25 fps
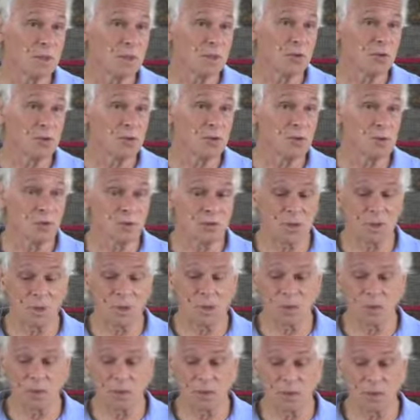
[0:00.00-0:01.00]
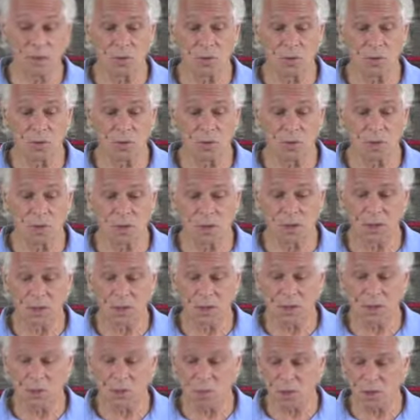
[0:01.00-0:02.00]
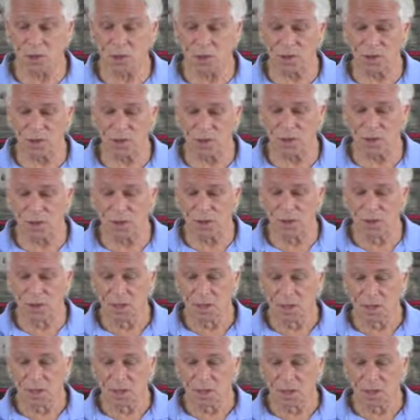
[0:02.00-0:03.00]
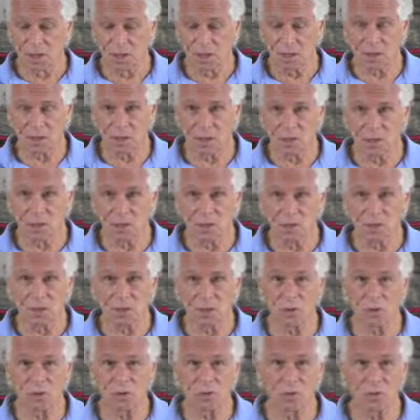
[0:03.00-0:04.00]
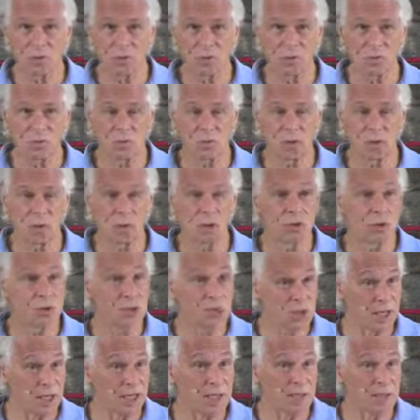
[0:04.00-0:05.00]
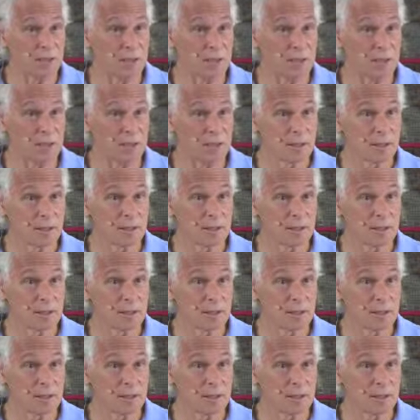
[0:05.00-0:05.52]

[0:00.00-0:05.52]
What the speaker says: and so his whole questioning was to understand.